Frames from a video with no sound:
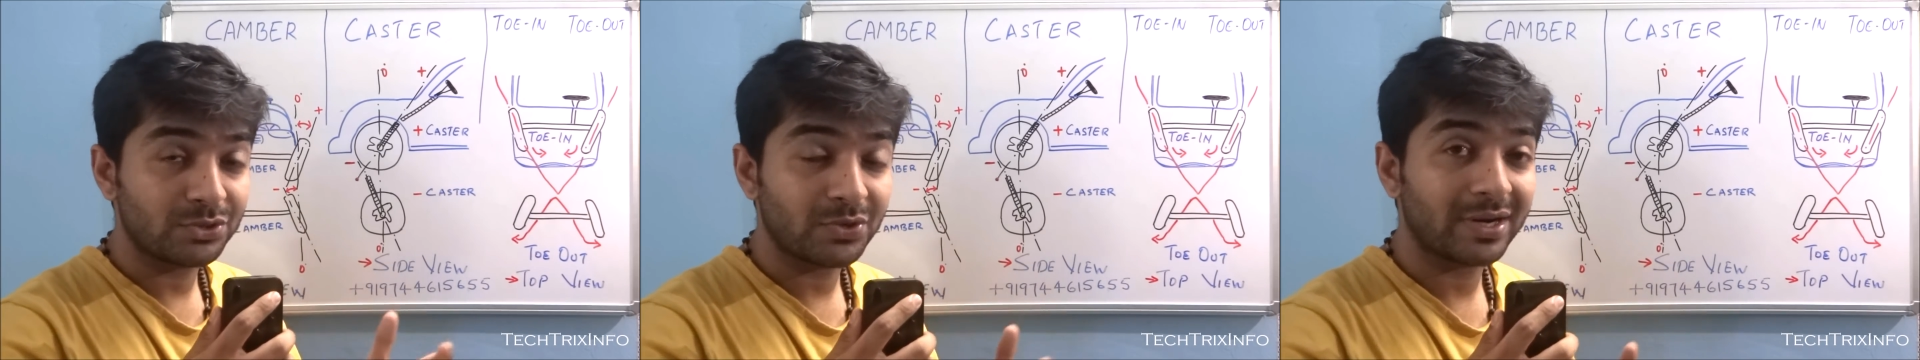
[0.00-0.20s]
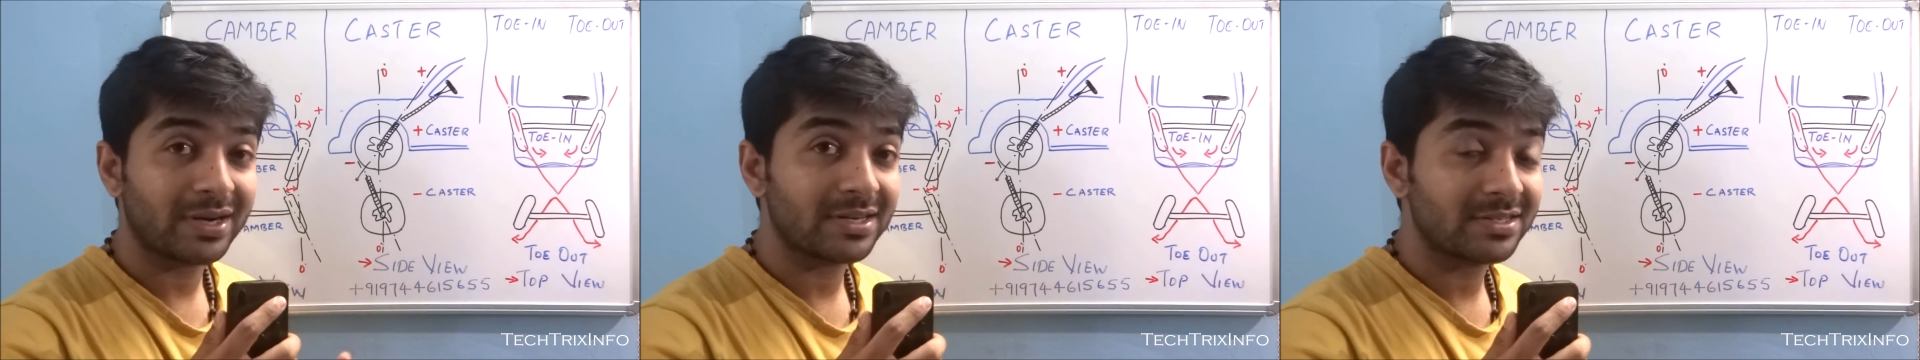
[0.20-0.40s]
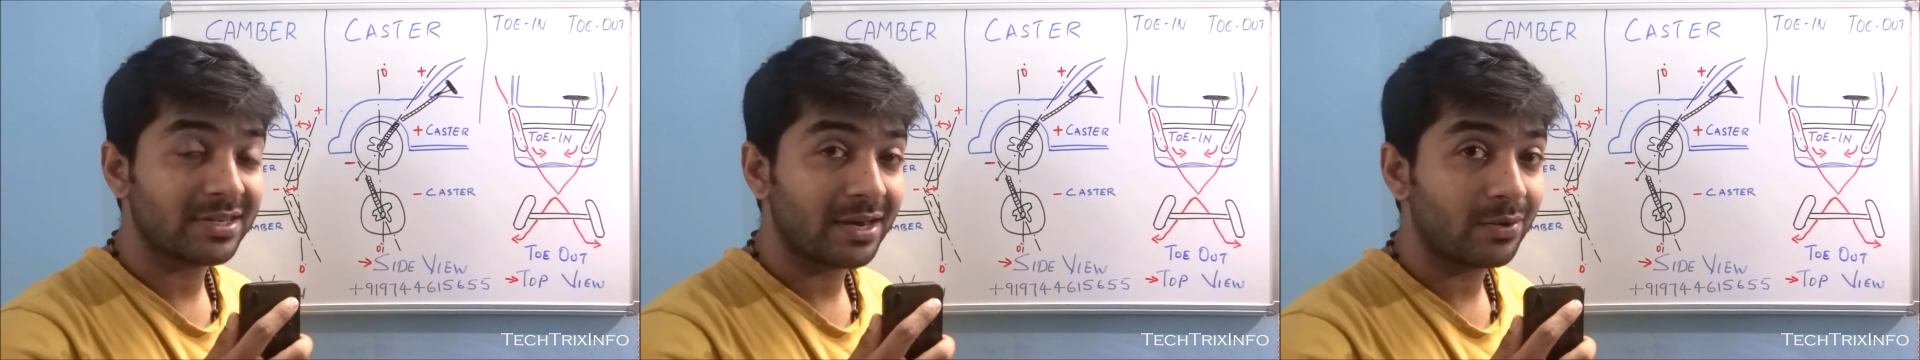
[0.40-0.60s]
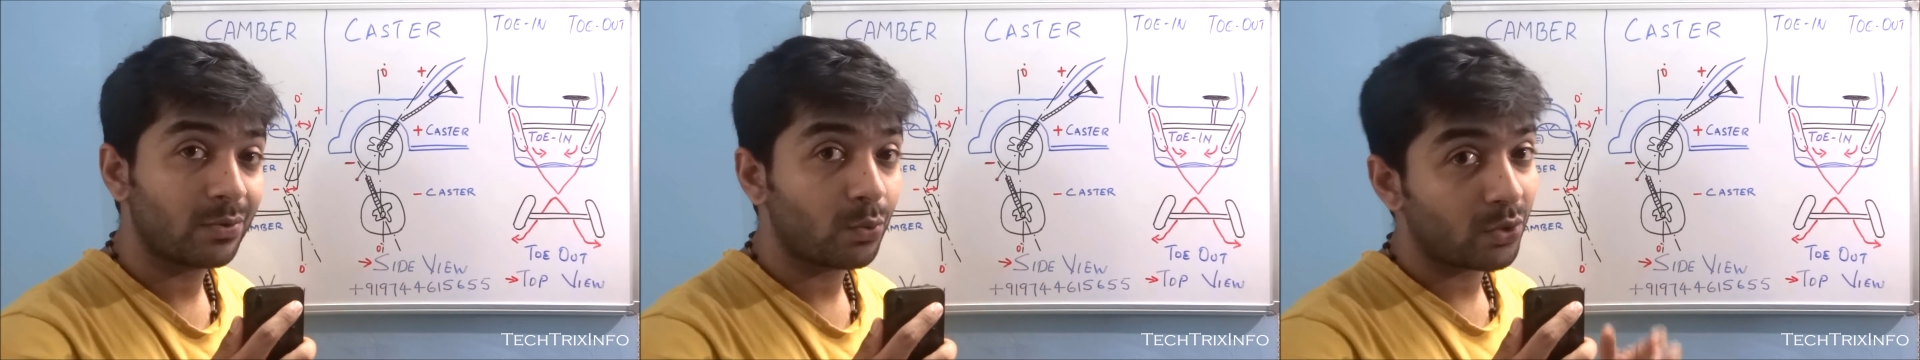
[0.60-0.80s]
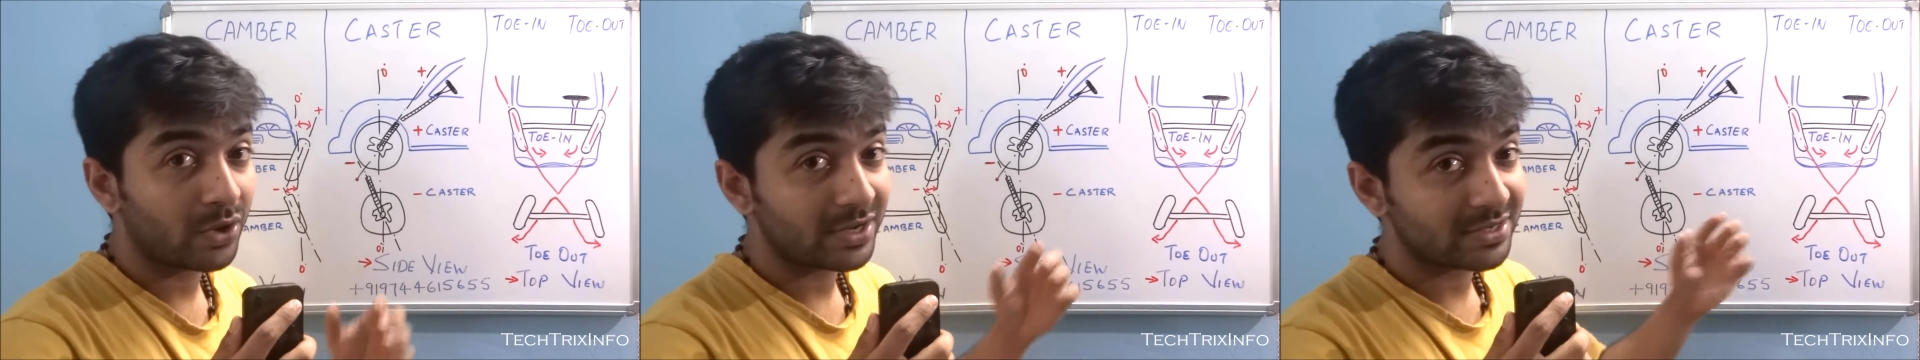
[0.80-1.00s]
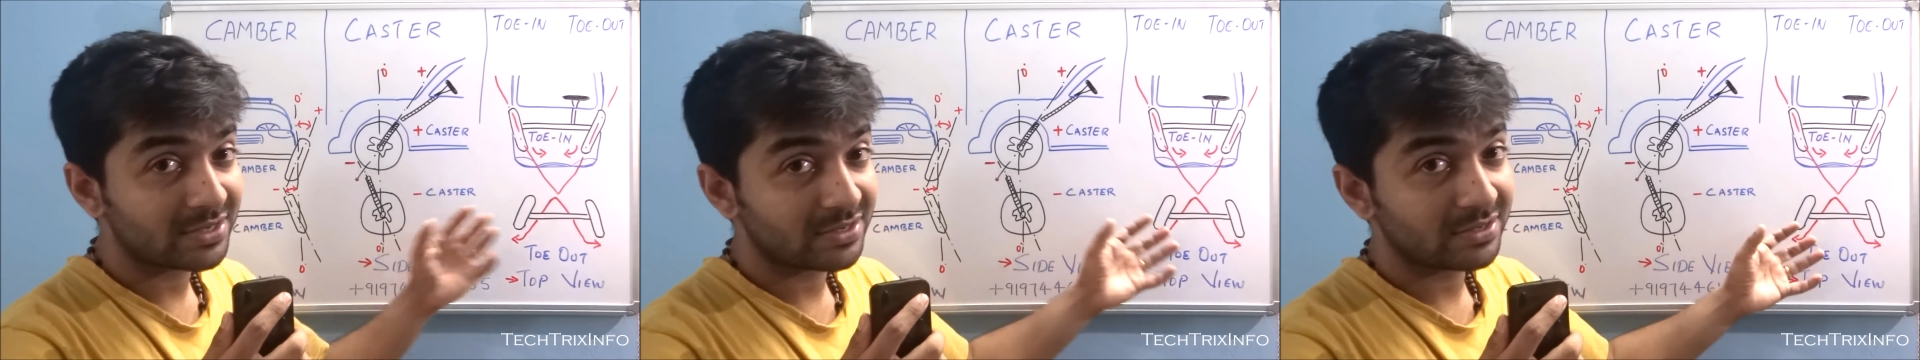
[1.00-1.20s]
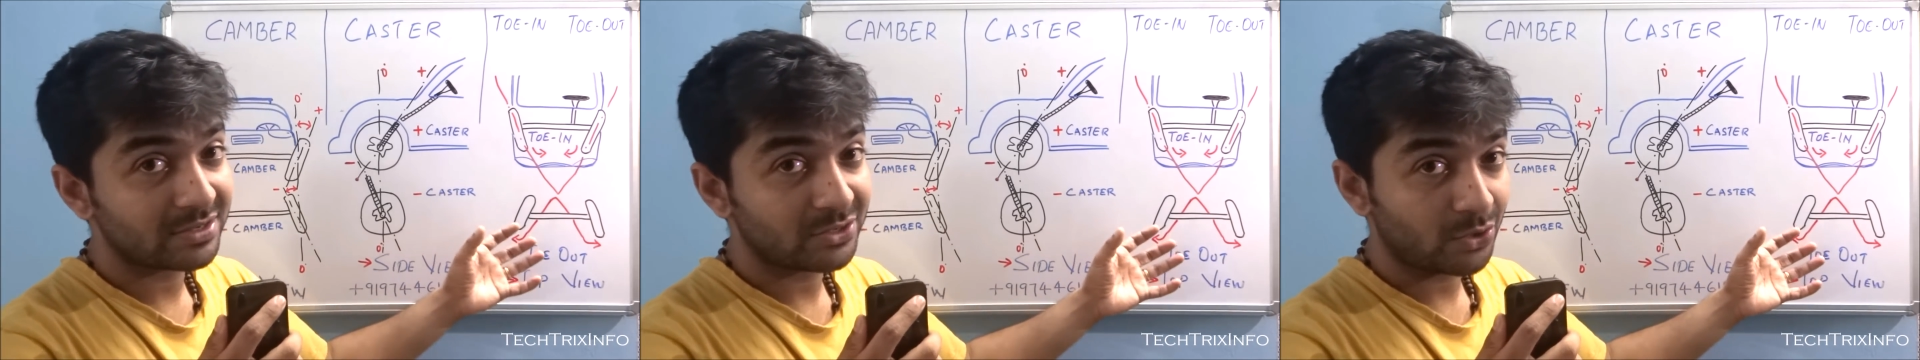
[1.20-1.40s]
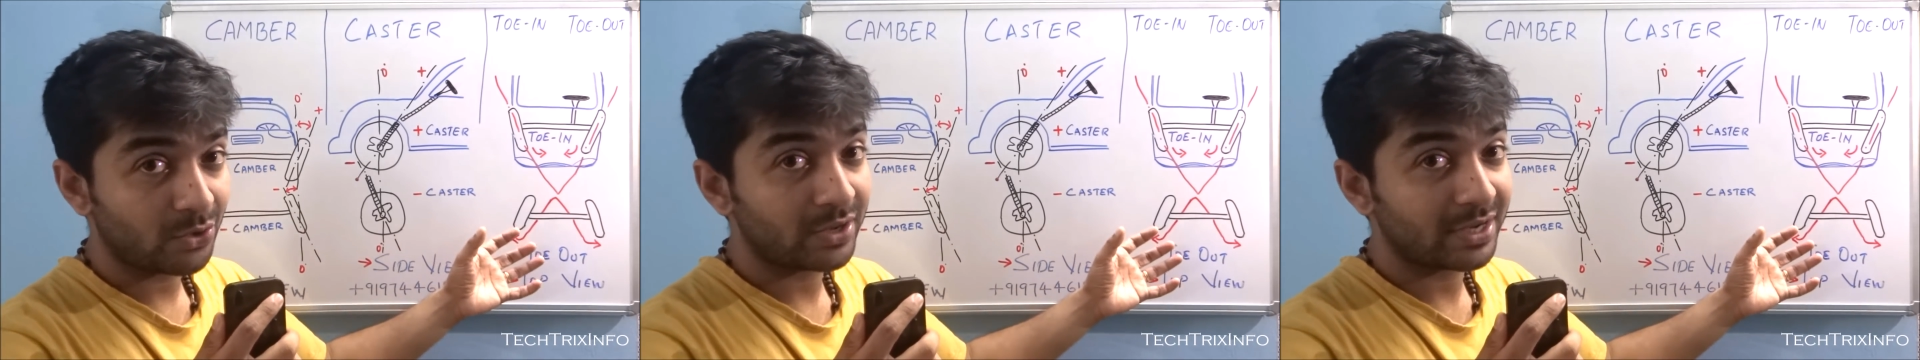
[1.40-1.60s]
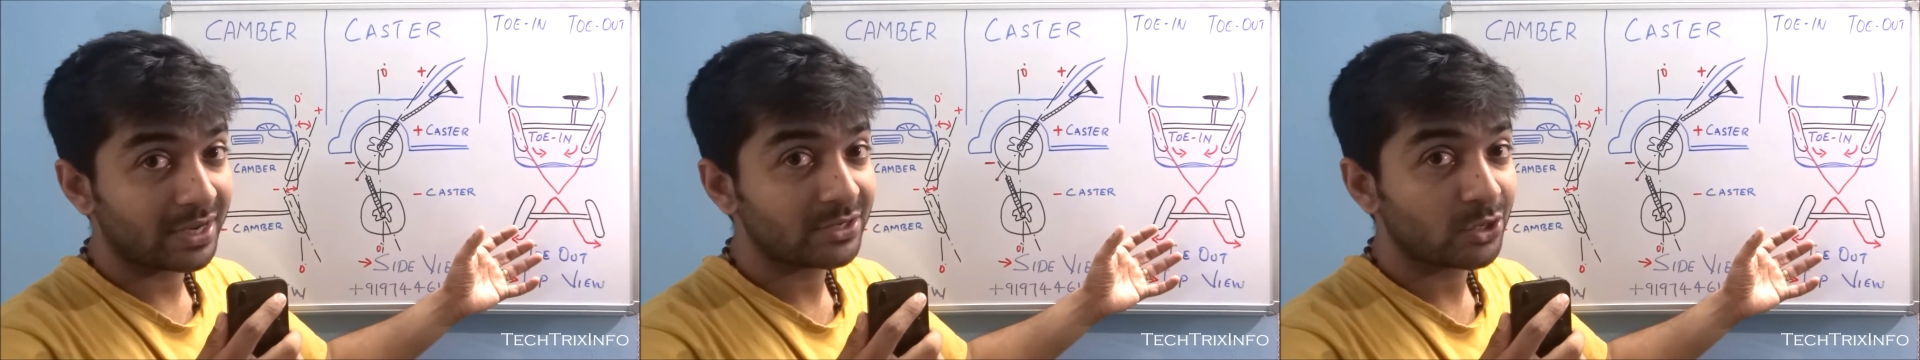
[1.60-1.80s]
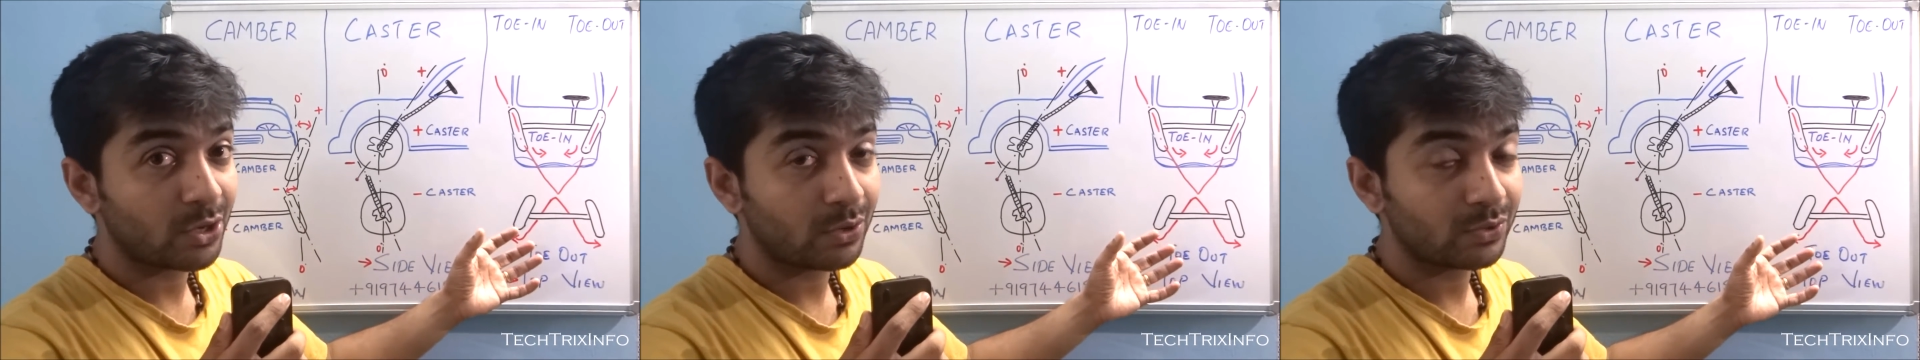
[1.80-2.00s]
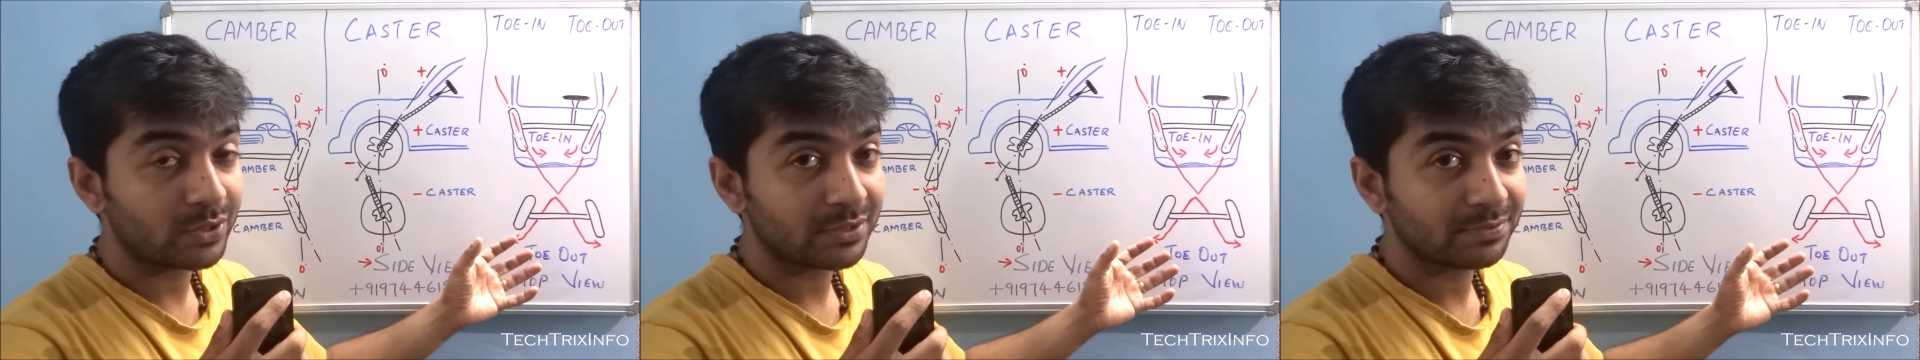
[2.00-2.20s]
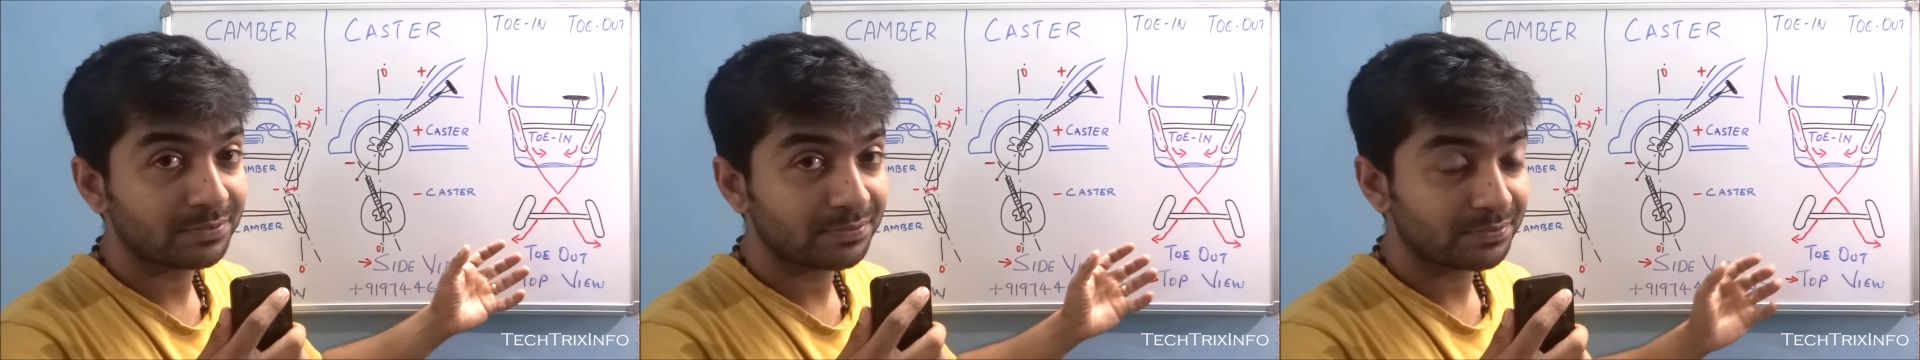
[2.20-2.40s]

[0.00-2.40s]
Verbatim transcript: to understand what is toe in and toe out.